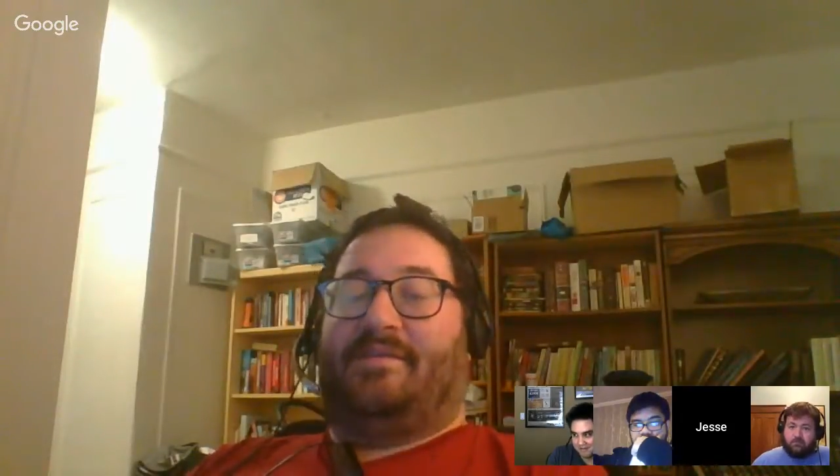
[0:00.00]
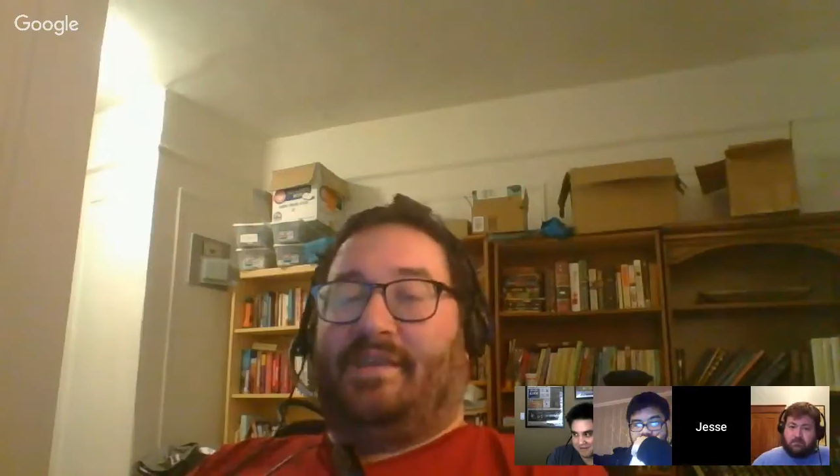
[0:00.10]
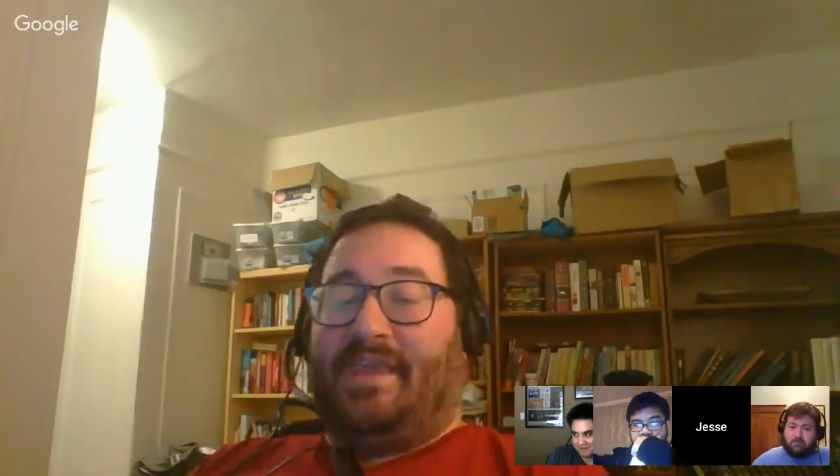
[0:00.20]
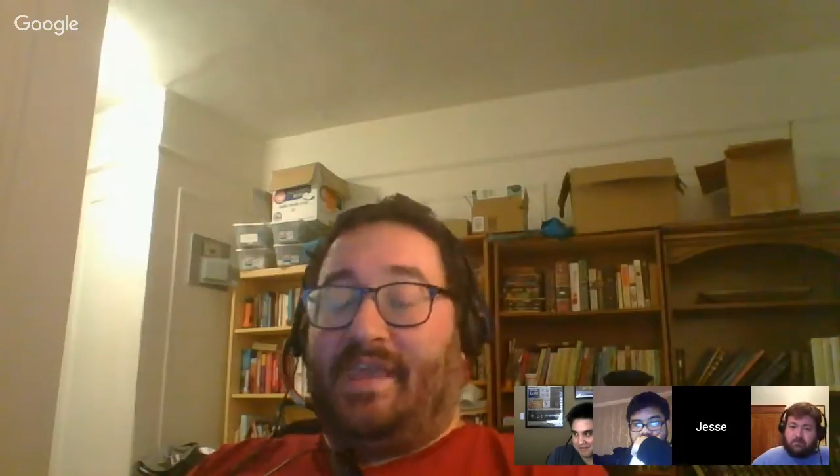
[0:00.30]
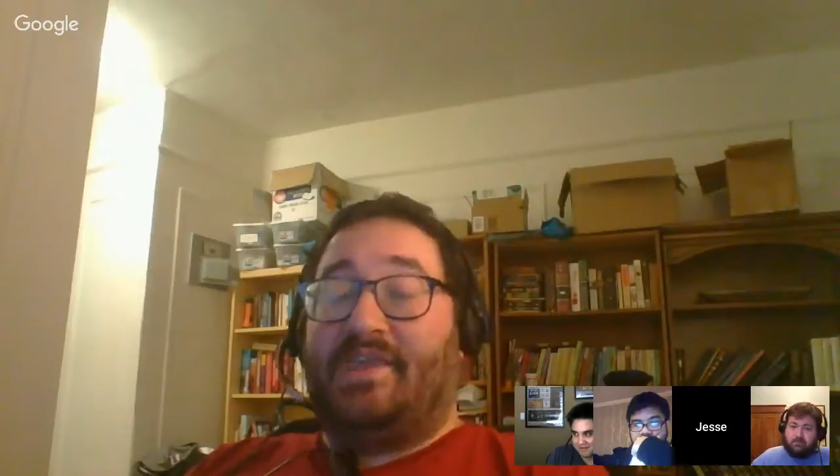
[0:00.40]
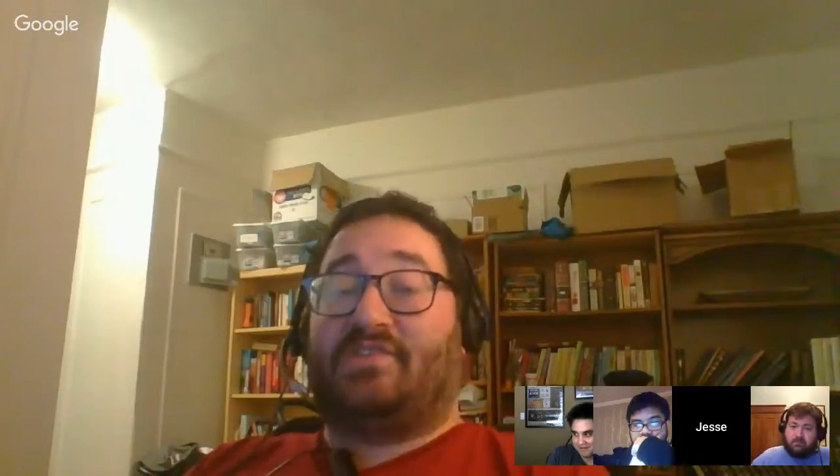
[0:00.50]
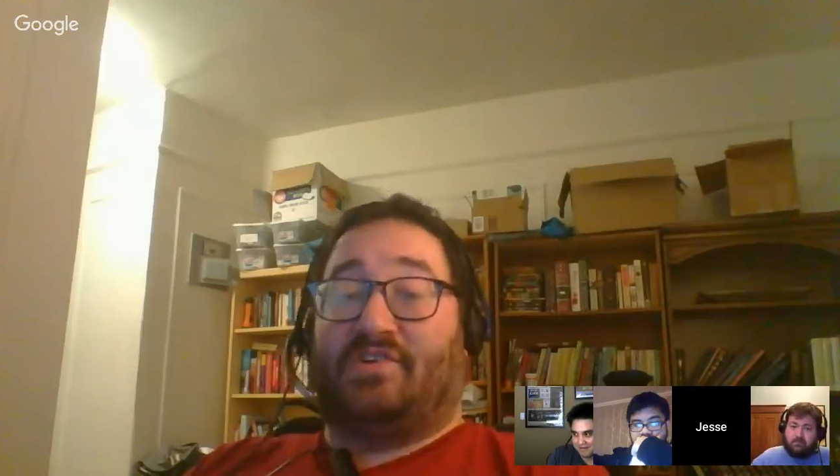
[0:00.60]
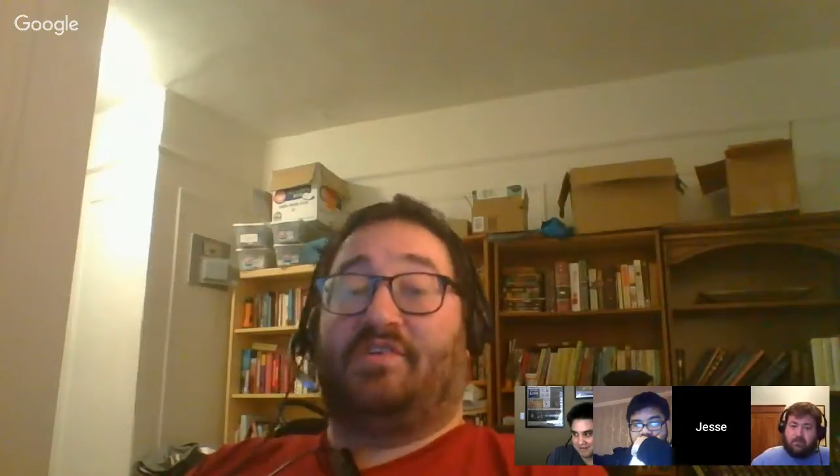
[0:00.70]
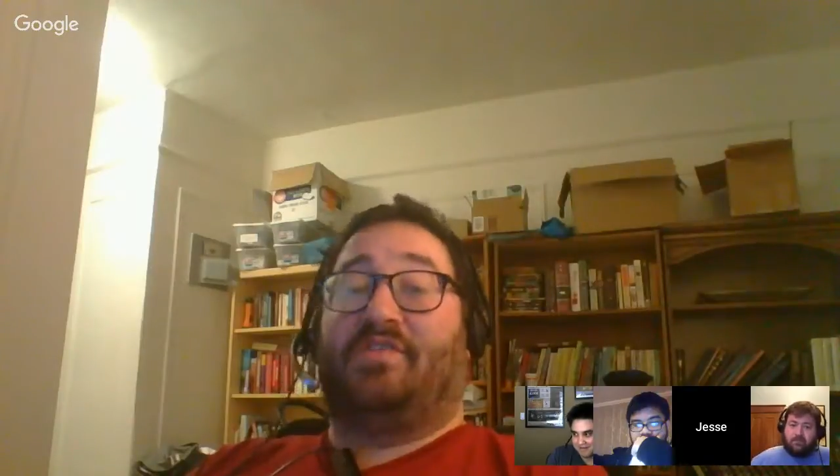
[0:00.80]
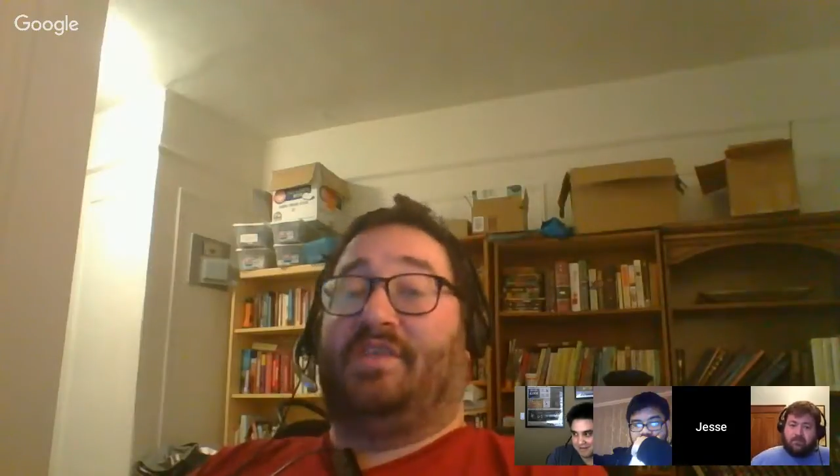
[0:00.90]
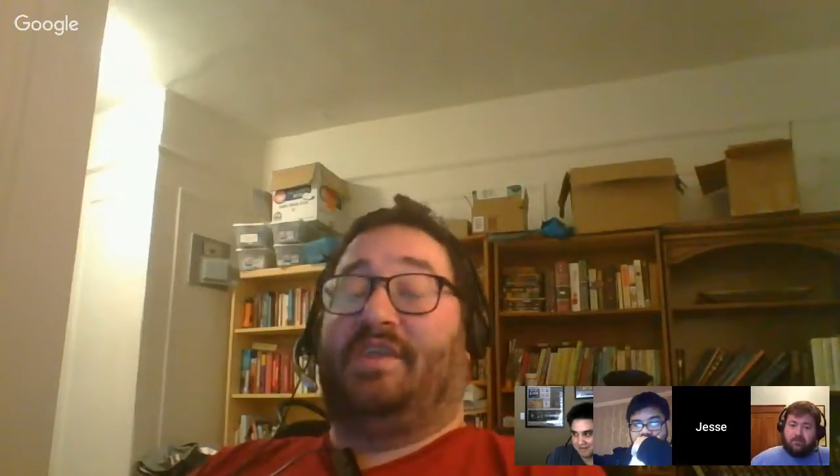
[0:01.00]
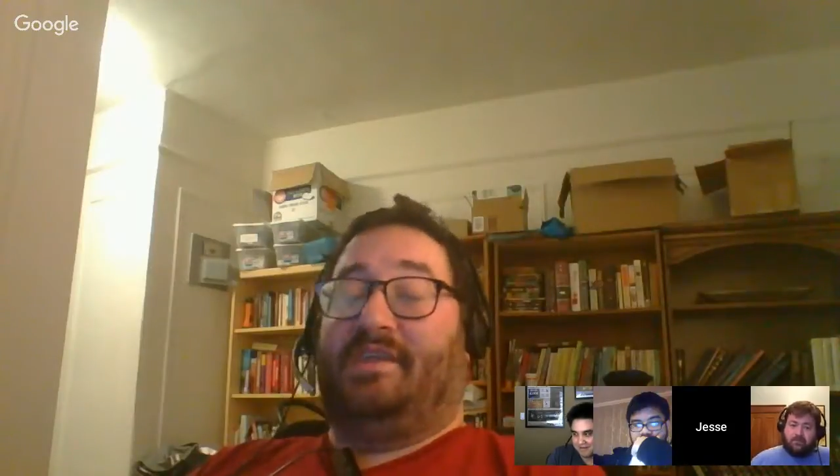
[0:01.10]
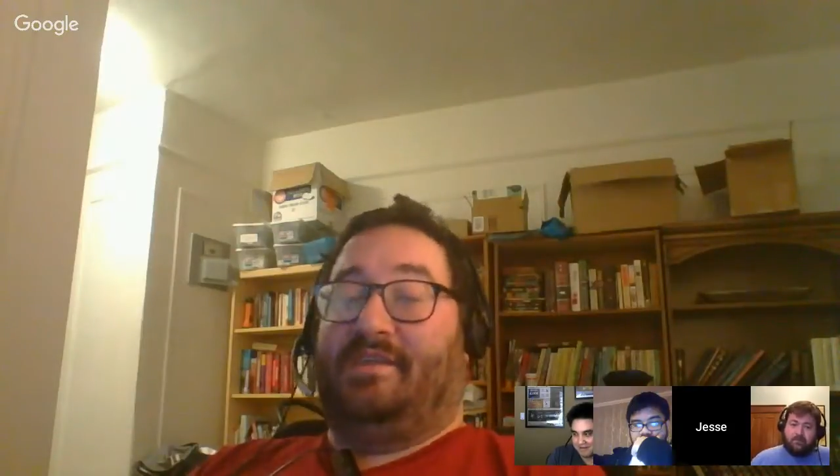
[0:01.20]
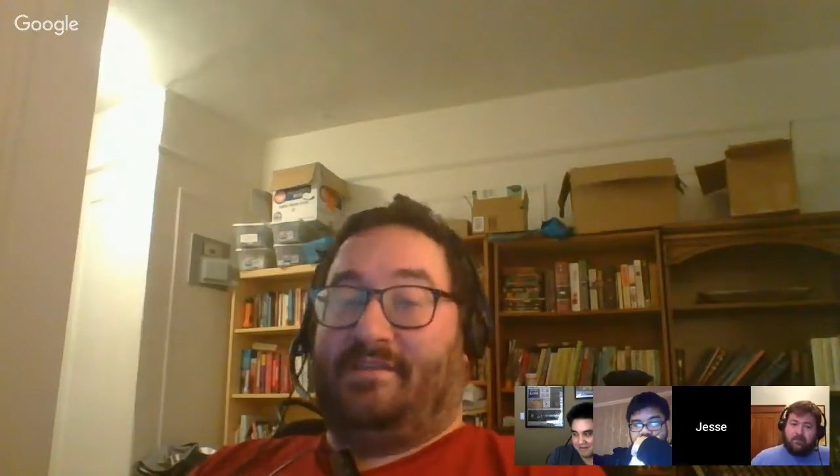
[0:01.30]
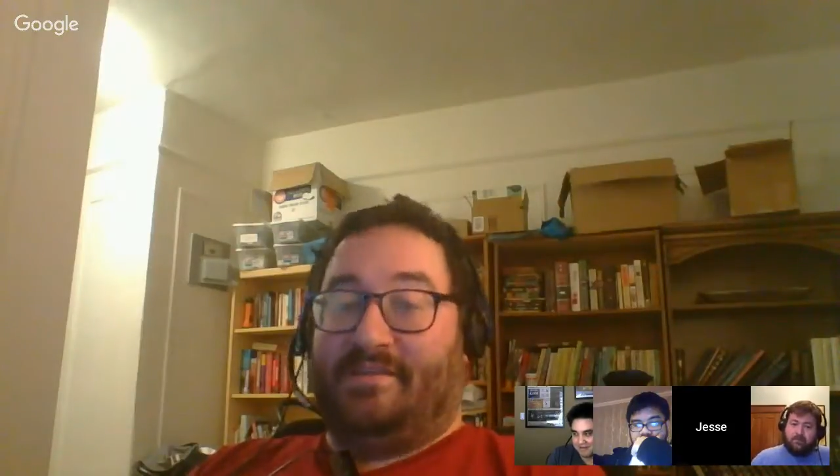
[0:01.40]
he
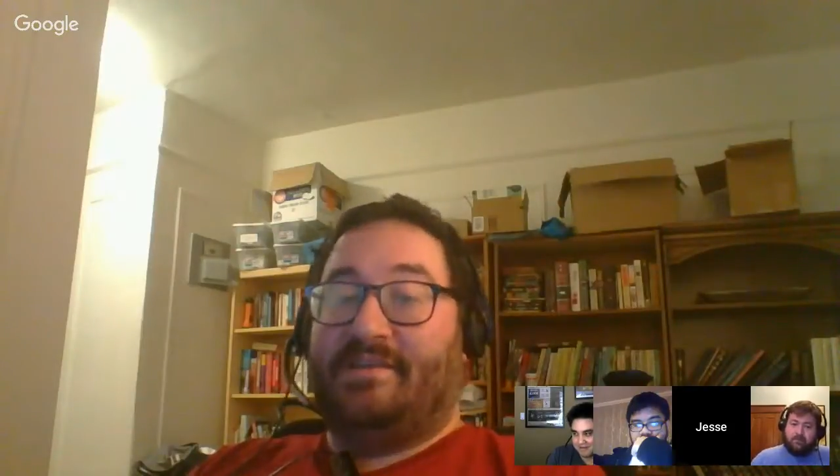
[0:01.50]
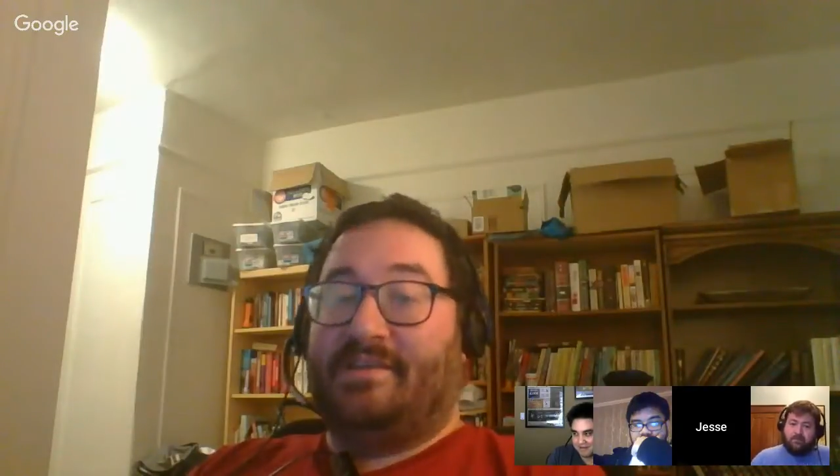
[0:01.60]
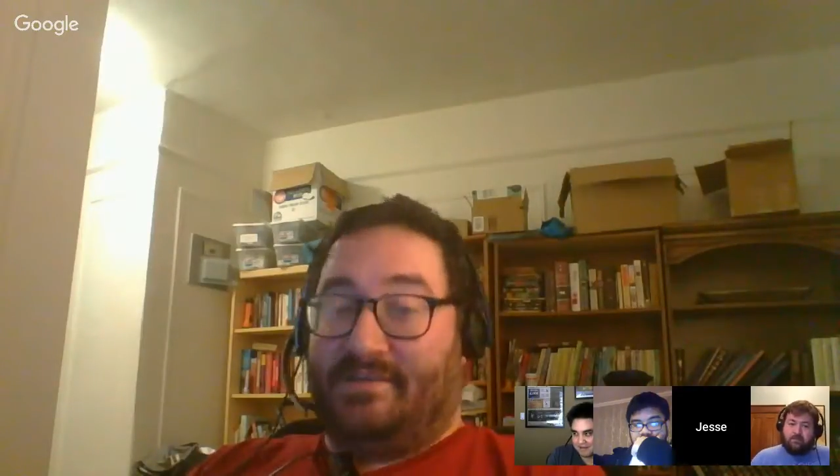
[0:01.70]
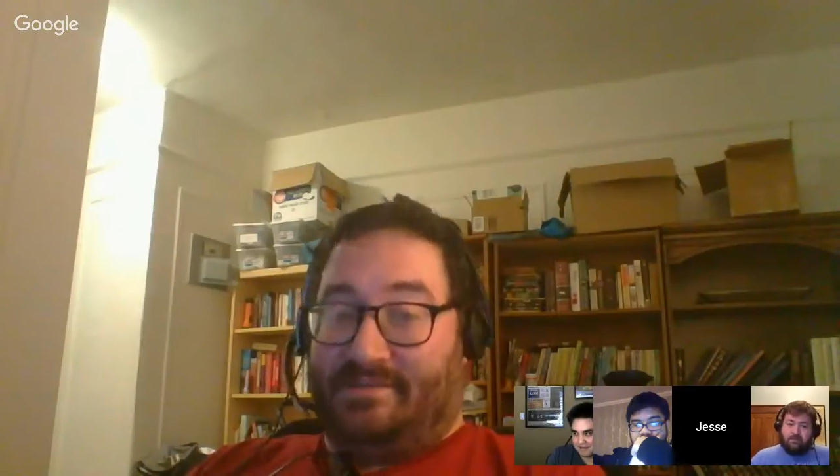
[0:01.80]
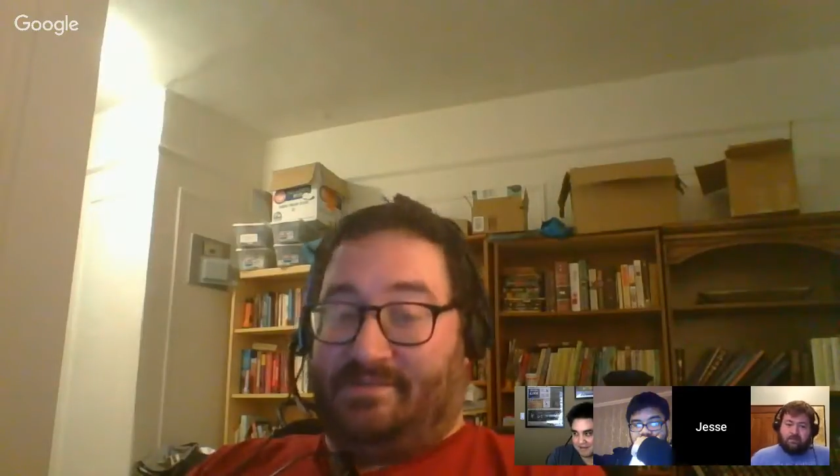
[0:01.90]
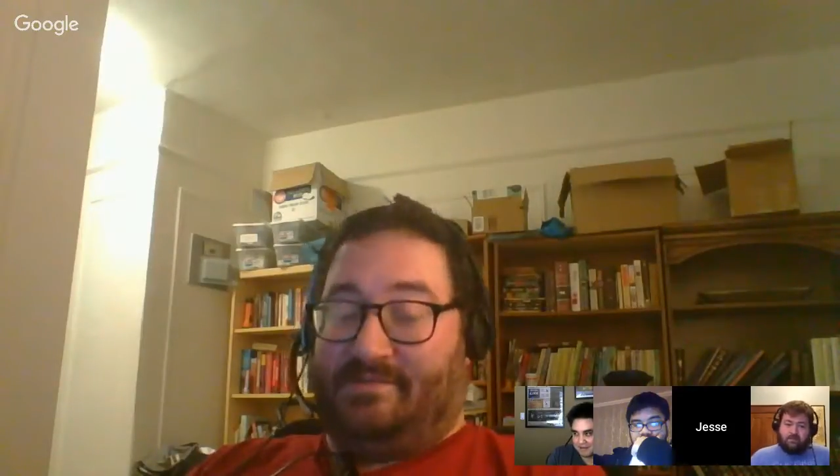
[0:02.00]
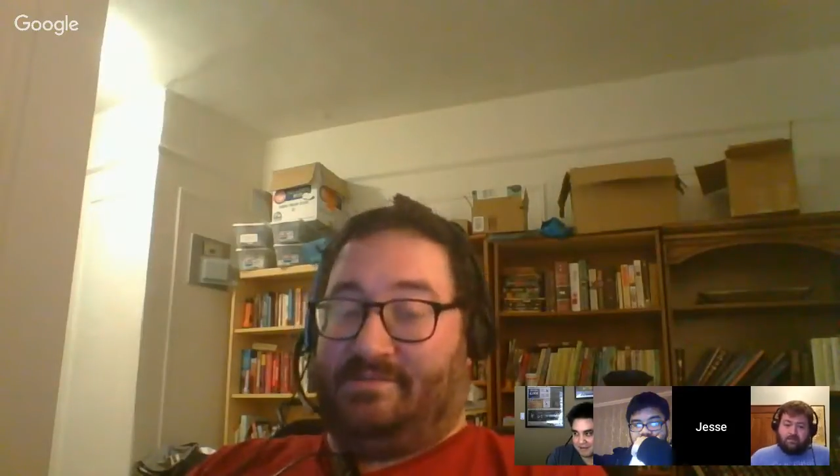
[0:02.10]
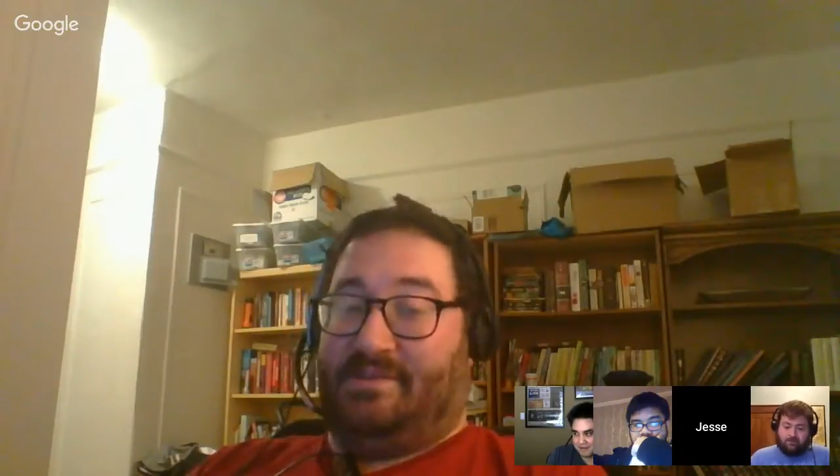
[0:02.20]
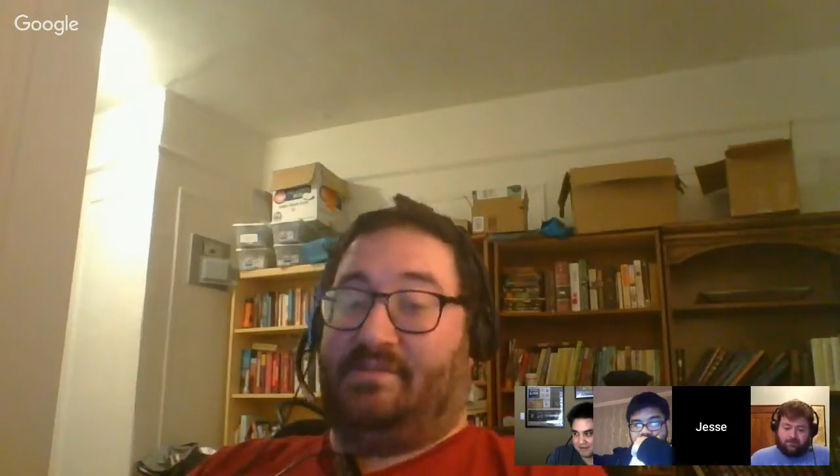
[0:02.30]
certainly did